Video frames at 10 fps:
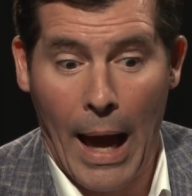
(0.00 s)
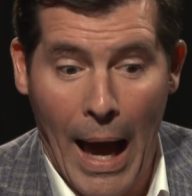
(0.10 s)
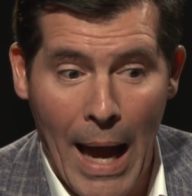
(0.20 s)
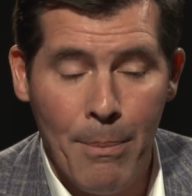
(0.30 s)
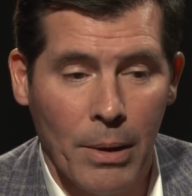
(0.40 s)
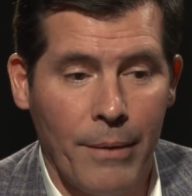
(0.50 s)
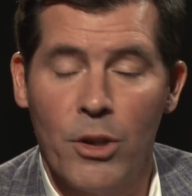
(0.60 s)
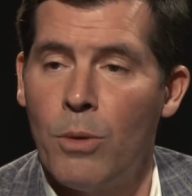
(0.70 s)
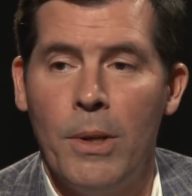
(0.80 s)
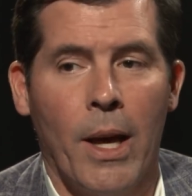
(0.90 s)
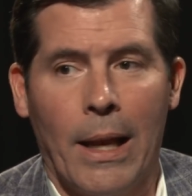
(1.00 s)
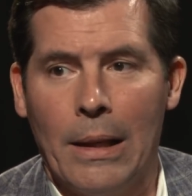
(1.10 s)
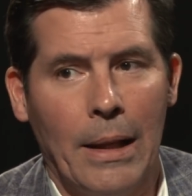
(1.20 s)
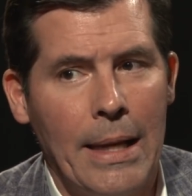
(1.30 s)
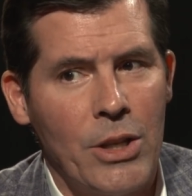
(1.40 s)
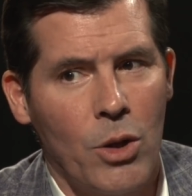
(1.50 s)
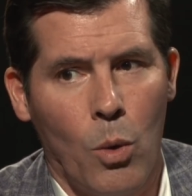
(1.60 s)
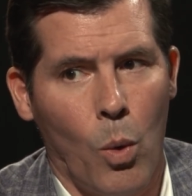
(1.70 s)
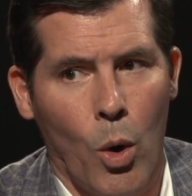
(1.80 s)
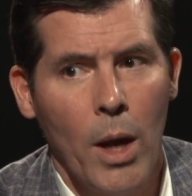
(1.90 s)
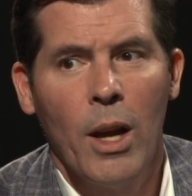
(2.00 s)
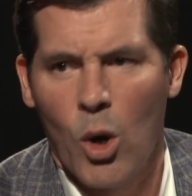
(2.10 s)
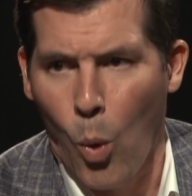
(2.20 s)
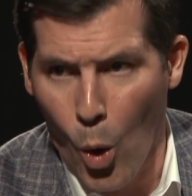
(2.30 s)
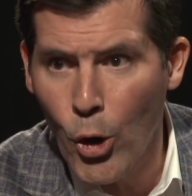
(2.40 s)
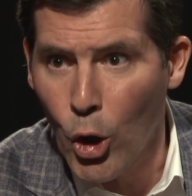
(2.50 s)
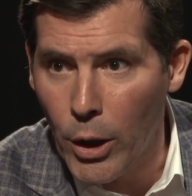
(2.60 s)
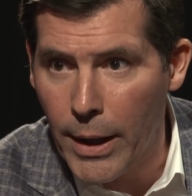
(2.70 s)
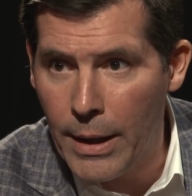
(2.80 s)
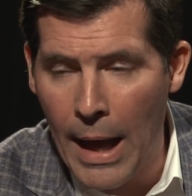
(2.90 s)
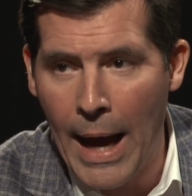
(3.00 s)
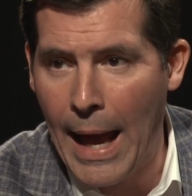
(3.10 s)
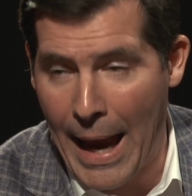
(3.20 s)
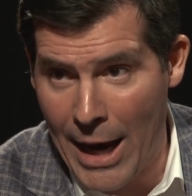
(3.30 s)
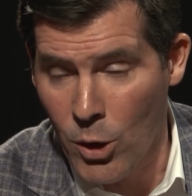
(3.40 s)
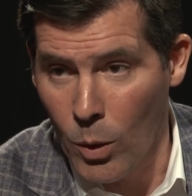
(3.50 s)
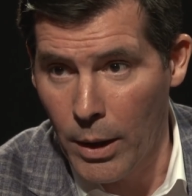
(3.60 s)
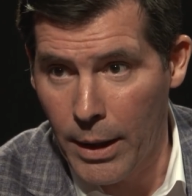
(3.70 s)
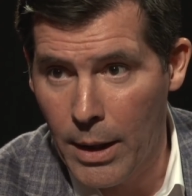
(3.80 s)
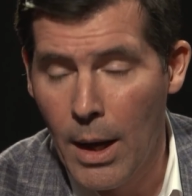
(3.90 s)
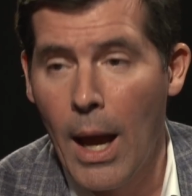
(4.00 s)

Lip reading: I believe it should be done at least quarterly, not annually.